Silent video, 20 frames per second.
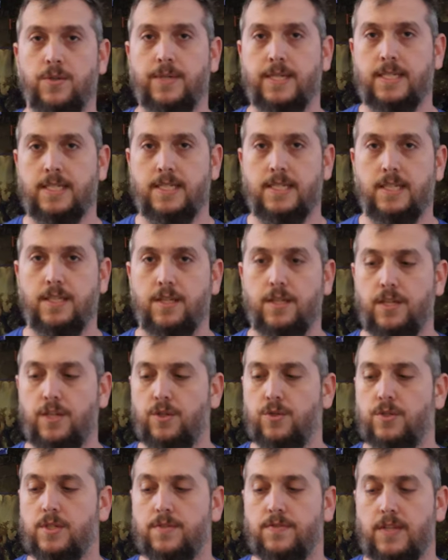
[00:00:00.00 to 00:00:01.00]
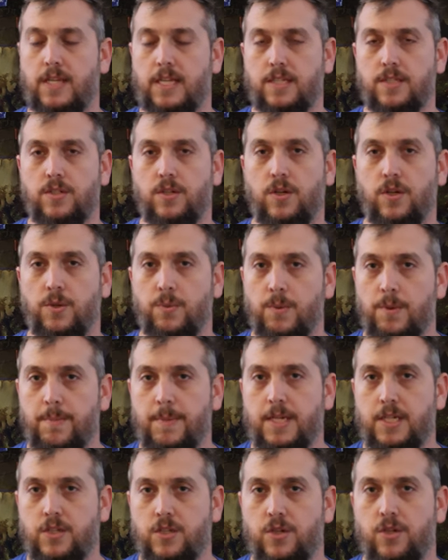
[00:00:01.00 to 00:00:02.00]
to extend the use of that salt, you wanna
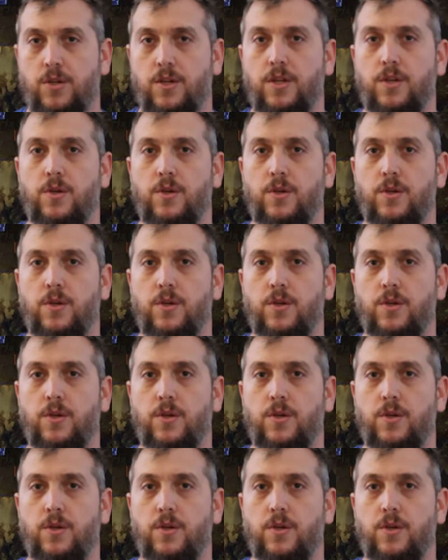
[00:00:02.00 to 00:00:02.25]
make sure